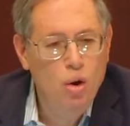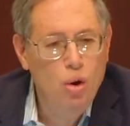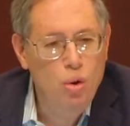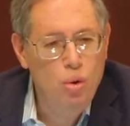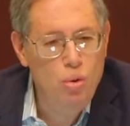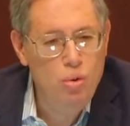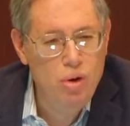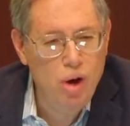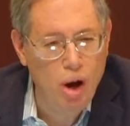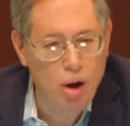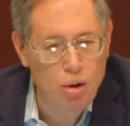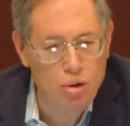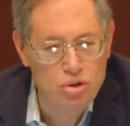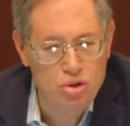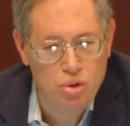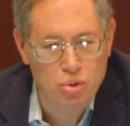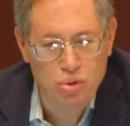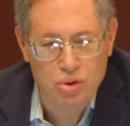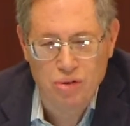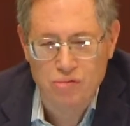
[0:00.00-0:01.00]
who knows
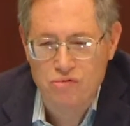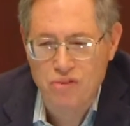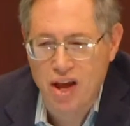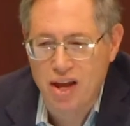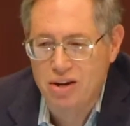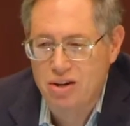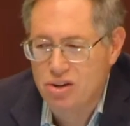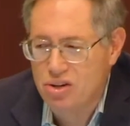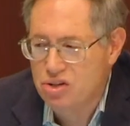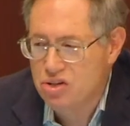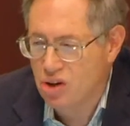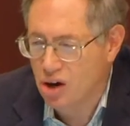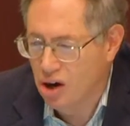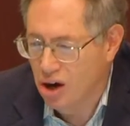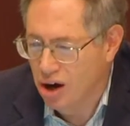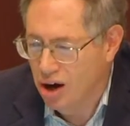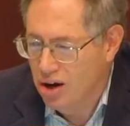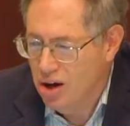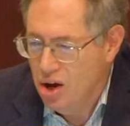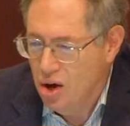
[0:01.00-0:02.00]
who the vendors
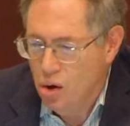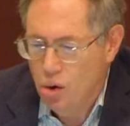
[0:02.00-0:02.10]
are